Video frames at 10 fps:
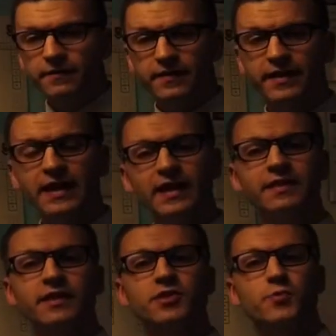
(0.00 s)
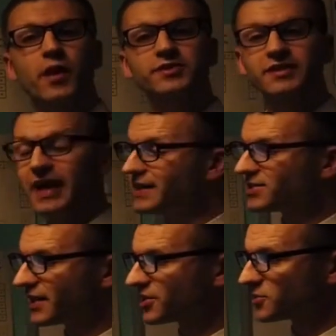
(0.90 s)
The key thing as well to get you
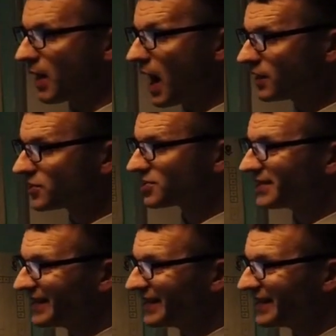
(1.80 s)
6 marks,